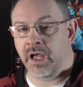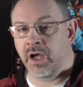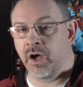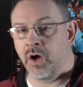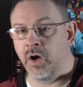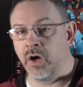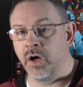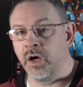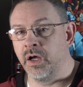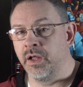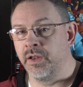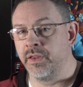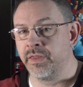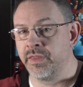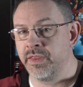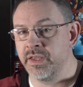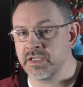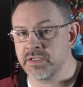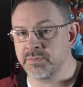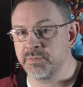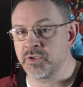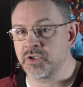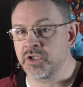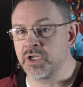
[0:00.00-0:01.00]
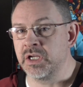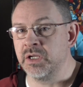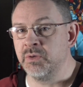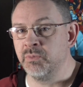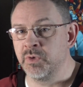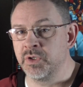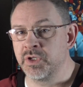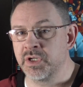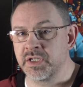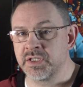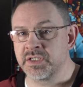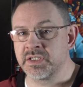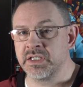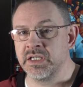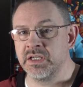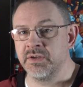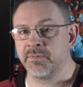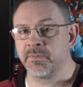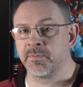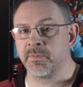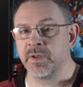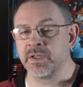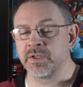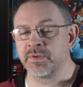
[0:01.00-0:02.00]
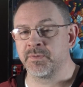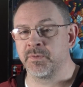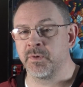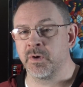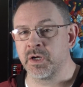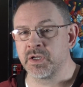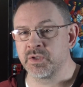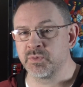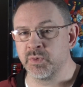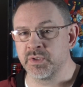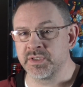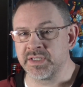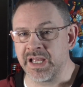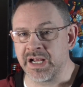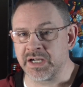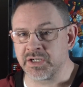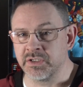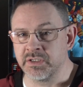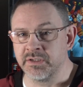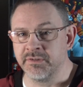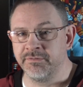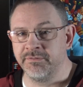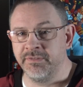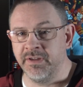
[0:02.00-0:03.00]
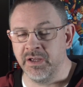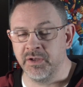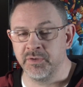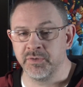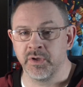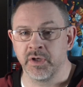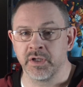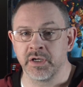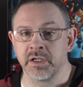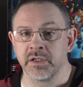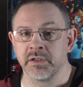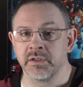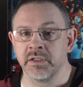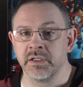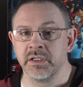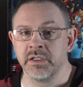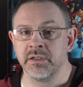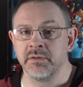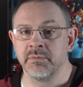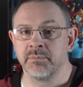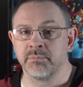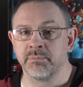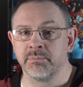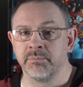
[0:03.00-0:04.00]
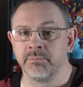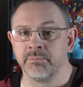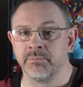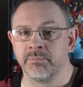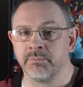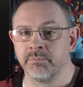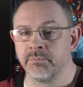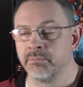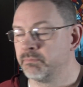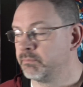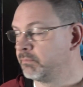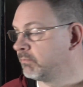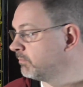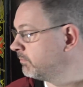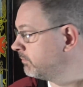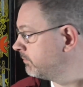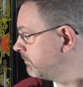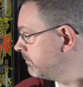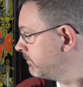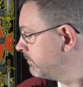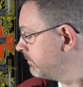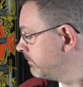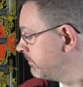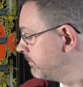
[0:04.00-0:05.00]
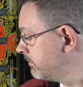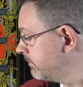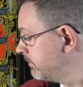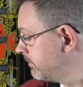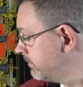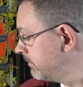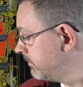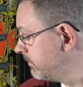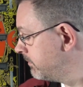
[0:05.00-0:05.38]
On this machine, what you can see as far as what's actually failed on it, the Black